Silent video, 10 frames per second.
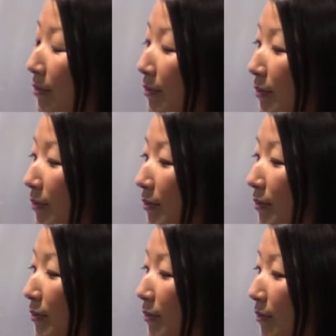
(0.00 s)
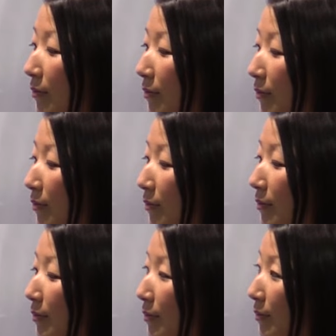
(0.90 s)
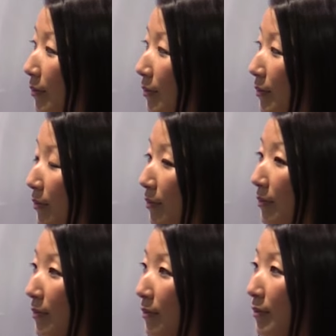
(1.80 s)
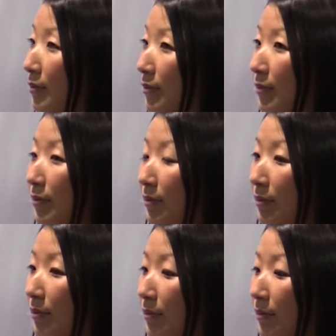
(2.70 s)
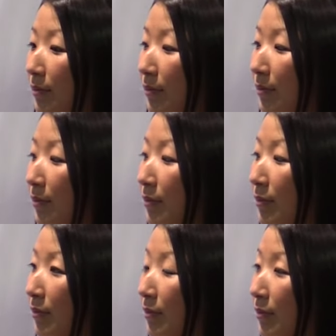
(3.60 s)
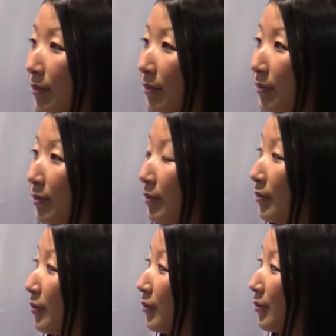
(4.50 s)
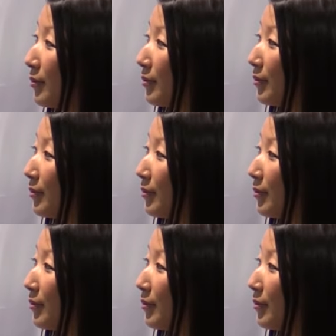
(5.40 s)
[no speech]